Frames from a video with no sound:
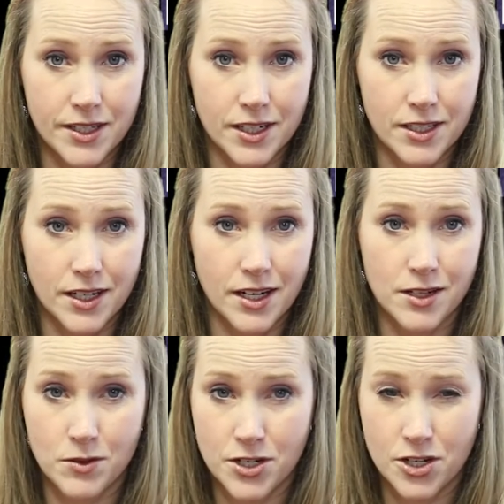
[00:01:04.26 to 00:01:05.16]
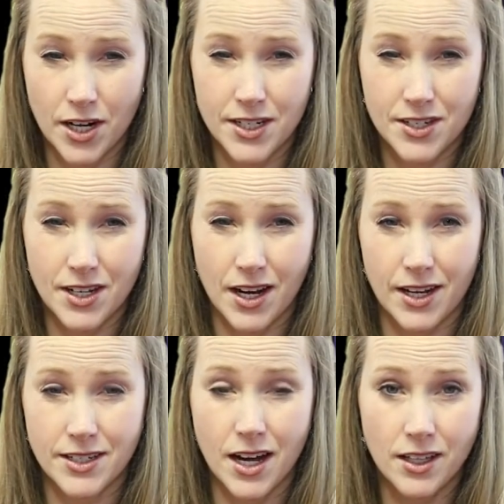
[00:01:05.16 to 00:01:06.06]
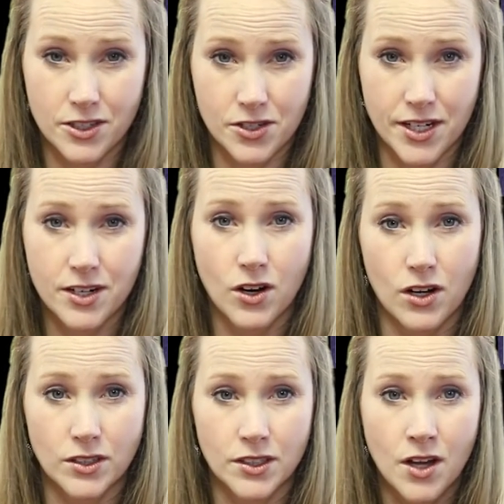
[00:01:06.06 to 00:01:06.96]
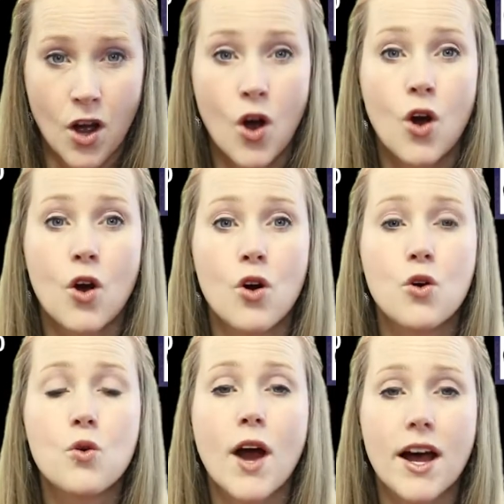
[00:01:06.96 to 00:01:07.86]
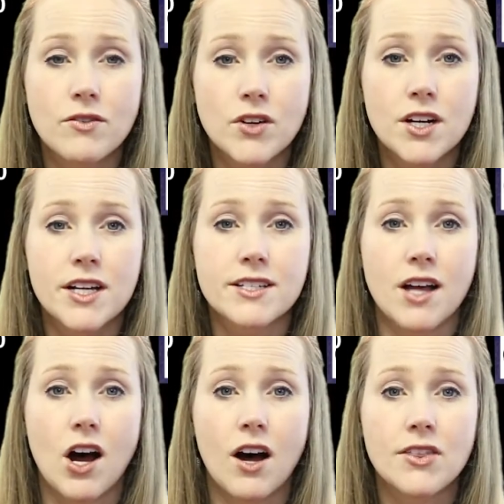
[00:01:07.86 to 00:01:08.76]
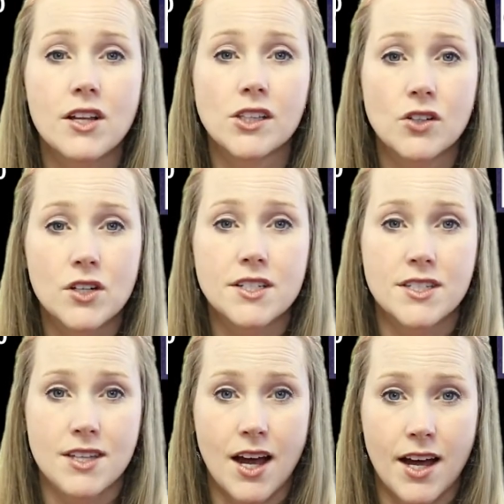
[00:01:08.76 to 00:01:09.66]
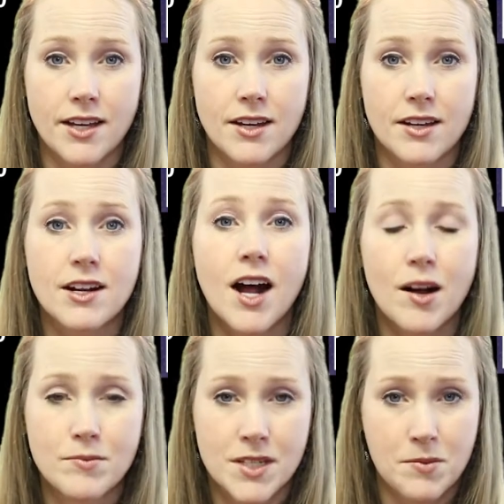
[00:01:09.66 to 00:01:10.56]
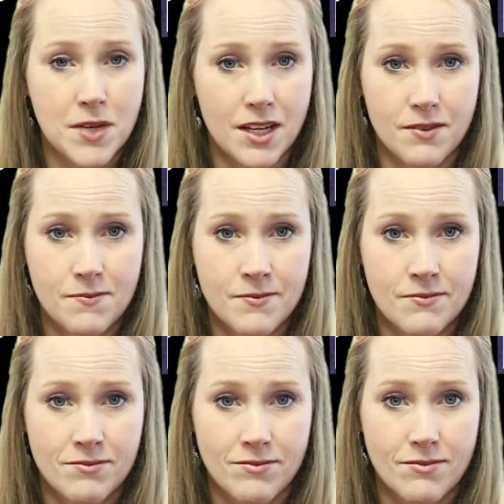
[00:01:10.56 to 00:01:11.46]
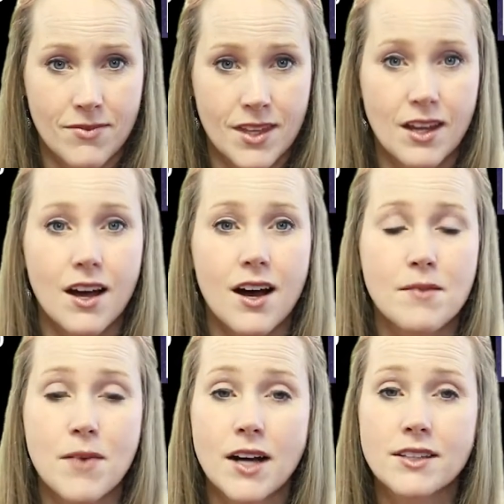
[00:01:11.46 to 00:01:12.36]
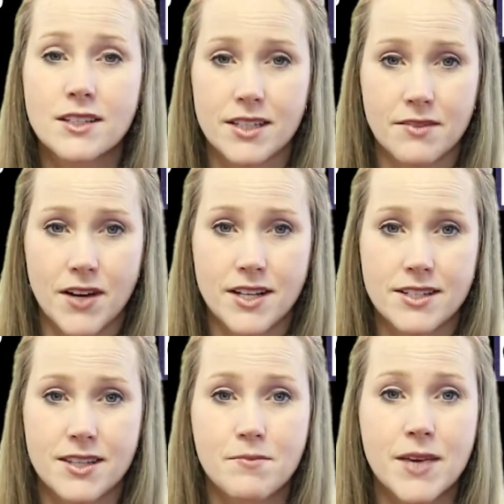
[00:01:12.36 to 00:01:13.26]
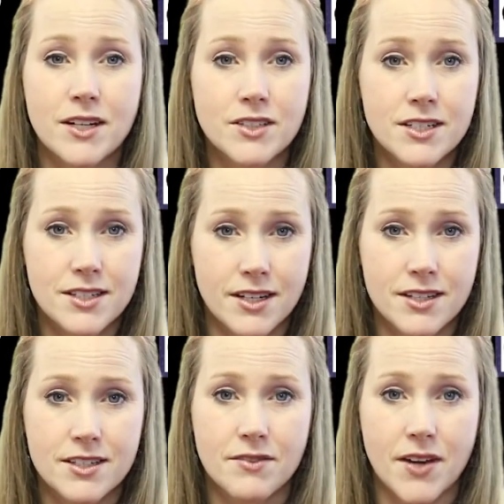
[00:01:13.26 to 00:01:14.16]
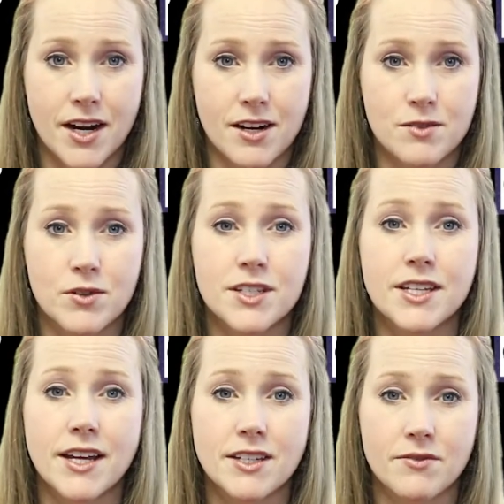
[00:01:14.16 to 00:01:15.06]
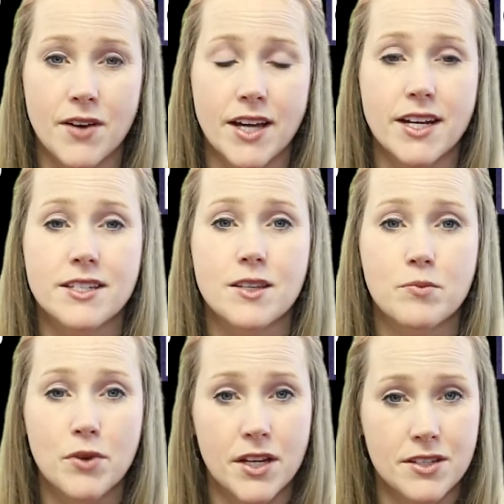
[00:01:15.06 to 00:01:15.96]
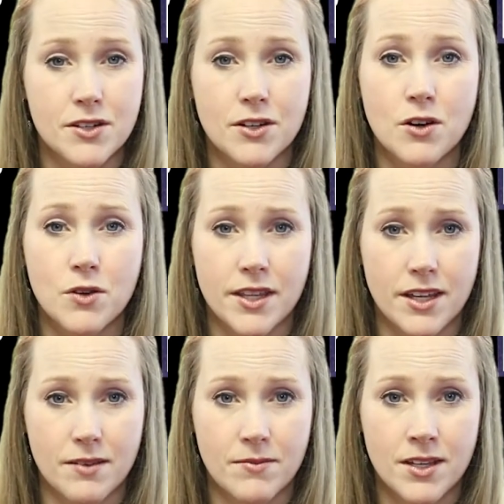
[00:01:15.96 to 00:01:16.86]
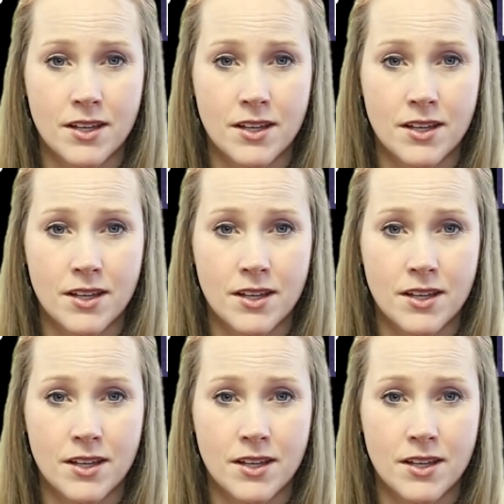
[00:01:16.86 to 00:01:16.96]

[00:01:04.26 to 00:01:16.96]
their unrestrained idolatry, called, "Whoever is on the Lord's side, come to me." Among the Levites, the male descendants of Aaron were sanctified as the priest or Kohanim.